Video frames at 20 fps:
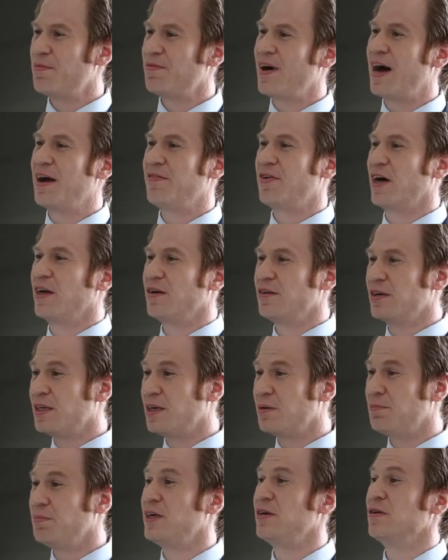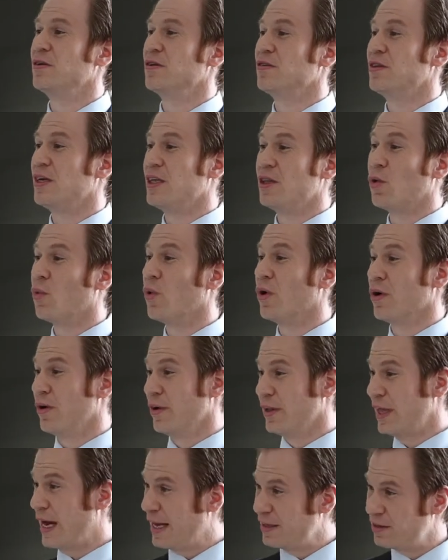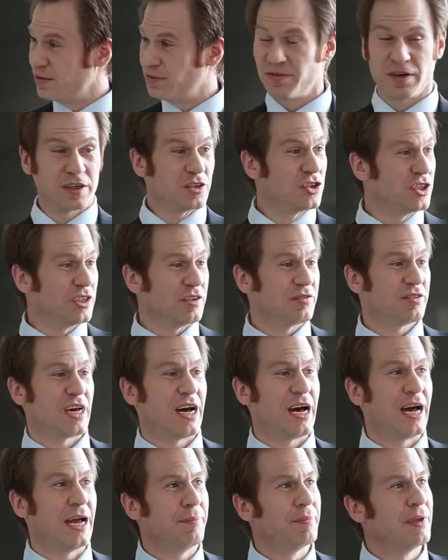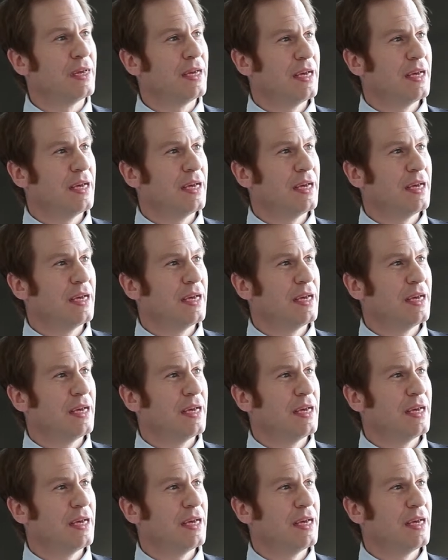500 computers in the world as a function of time.